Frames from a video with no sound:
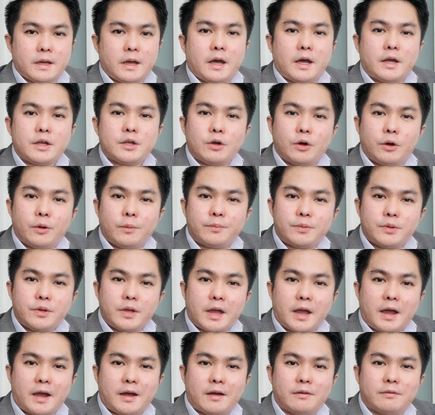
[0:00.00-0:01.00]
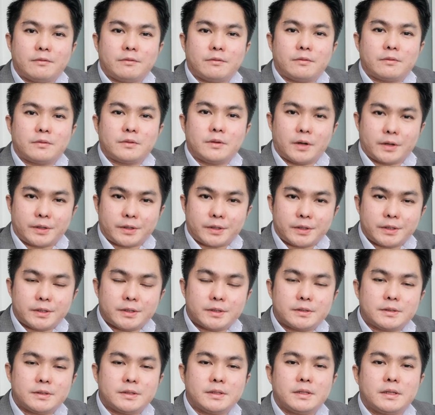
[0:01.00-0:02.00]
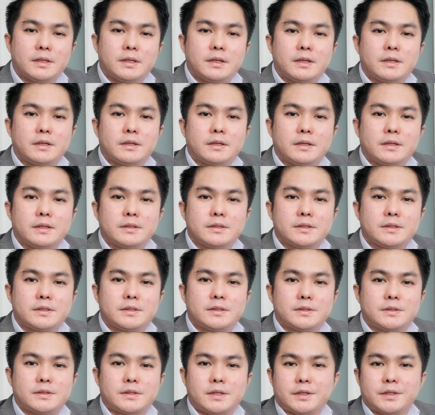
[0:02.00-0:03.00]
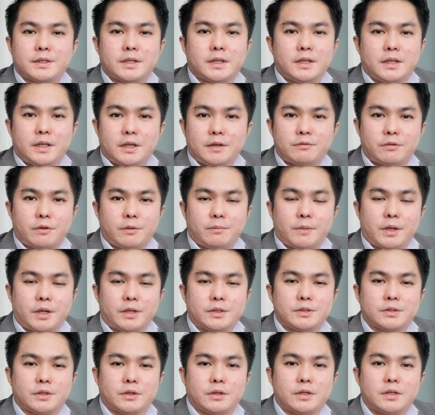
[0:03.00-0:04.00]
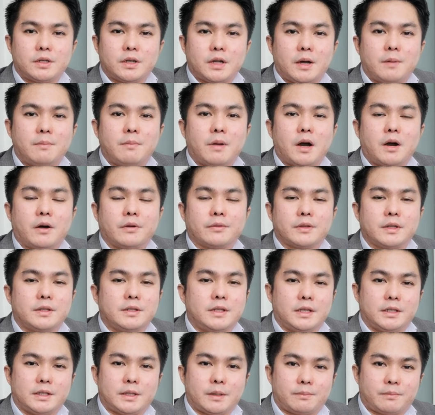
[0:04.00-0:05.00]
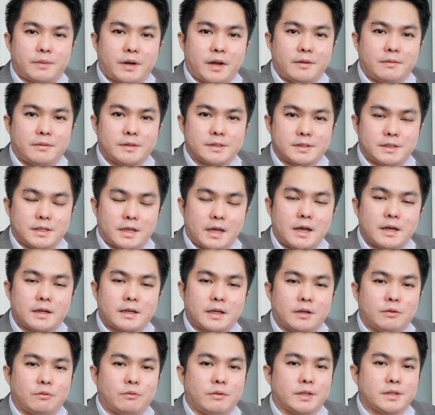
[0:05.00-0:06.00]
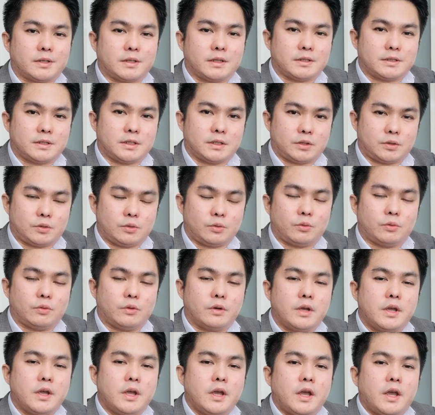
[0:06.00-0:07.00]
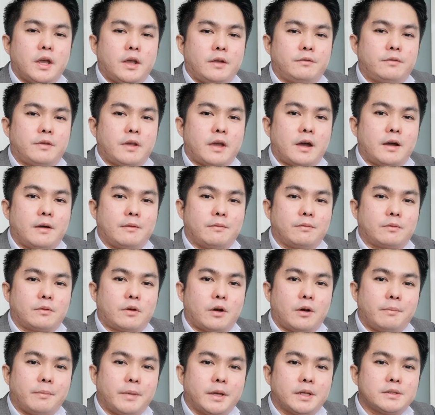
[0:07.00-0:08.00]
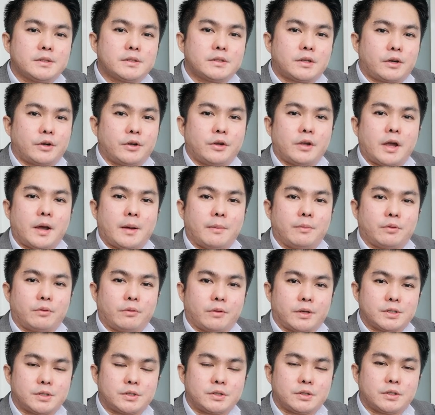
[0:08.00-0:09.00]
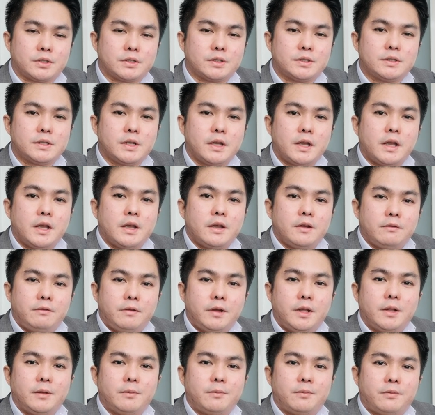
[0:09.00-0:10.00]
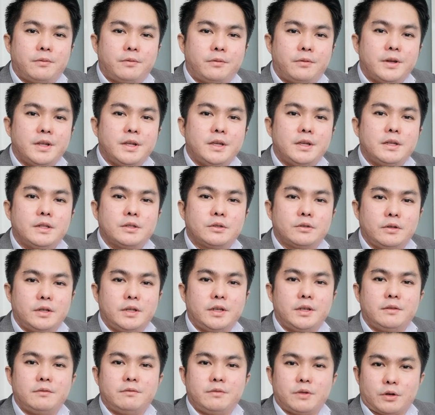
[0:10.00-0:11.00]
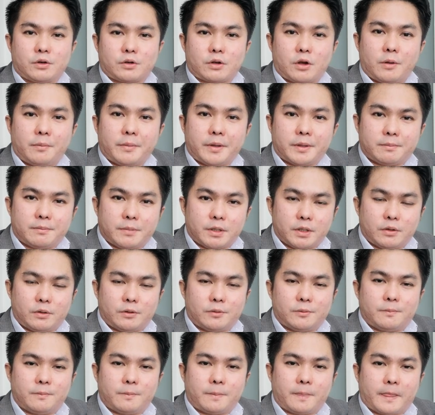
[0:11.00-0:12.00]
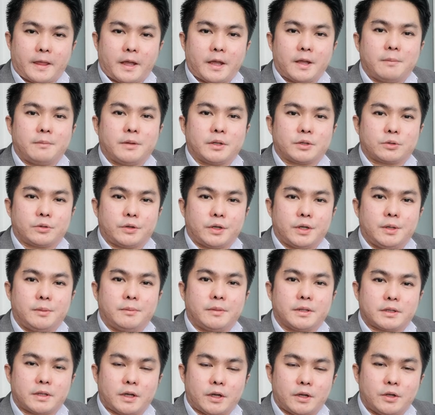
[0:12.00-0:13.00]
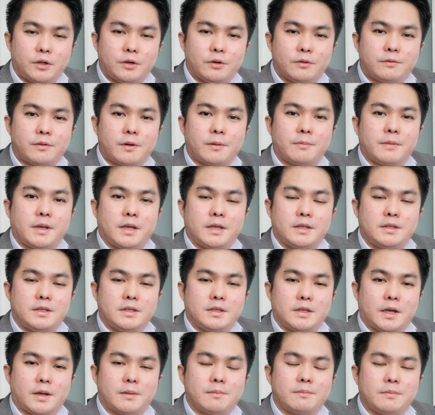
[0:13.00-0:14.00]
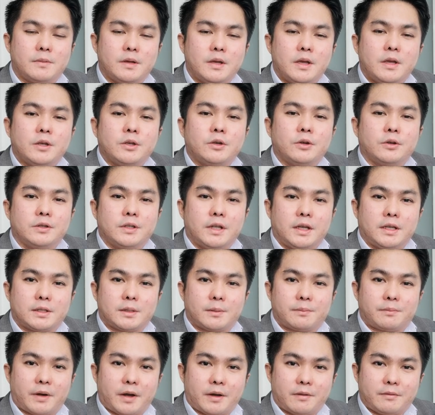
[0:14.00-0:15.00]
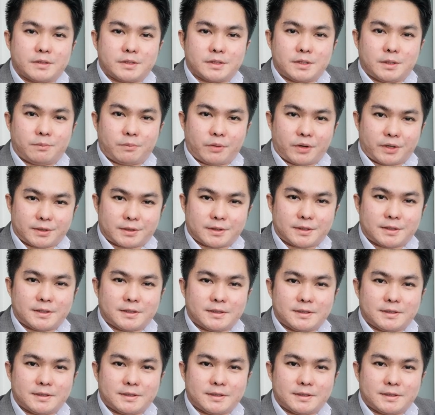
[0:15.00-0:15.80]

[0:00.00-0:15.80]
I hope you have gathered certain information about the Data Privacy Act and what does it do. If you have comments or you have questions, feel free to leave your comment below. I am Atty. Mateo from ADM, your data privacy partner.